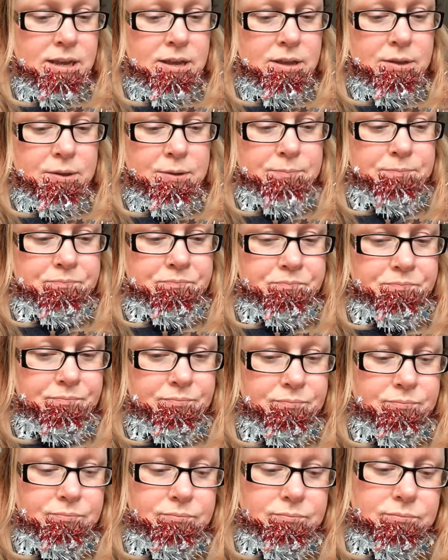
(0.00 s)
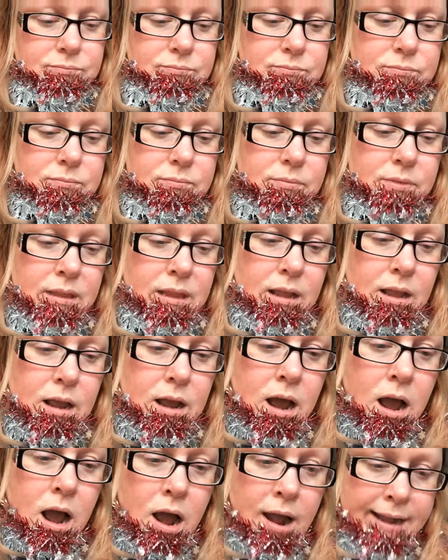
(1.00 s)

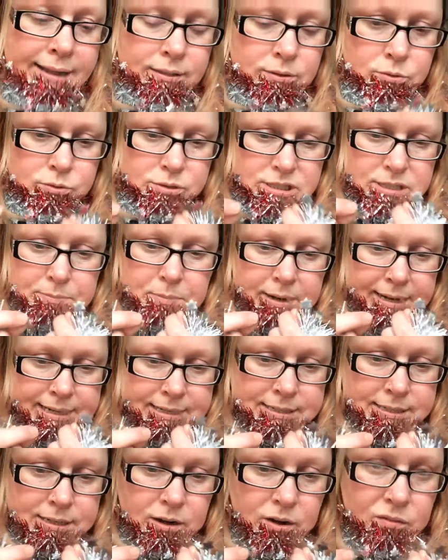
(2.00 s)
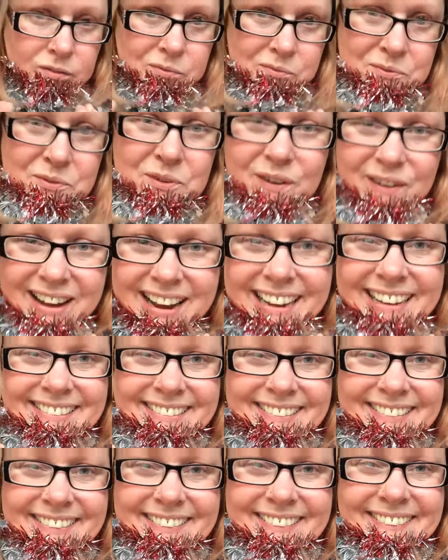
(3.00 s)
I thought to myself, why
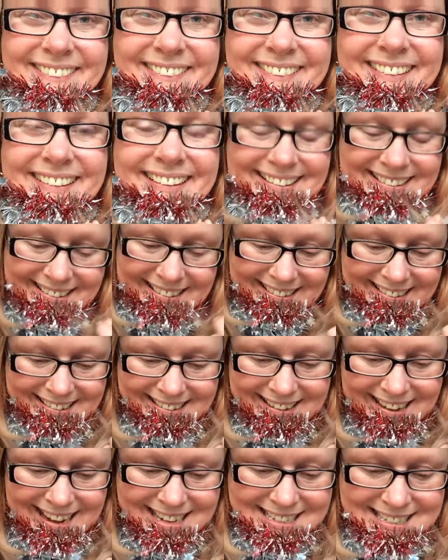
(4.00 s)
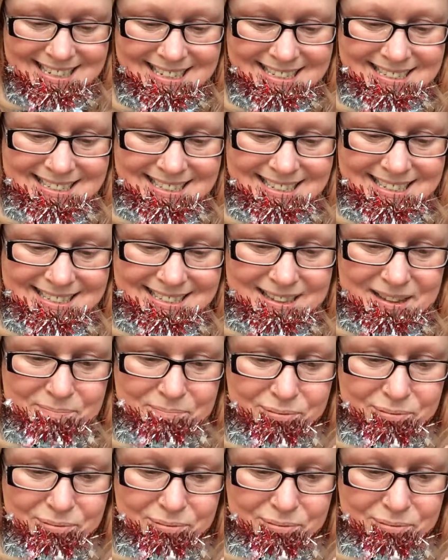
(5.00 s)
not, as this is the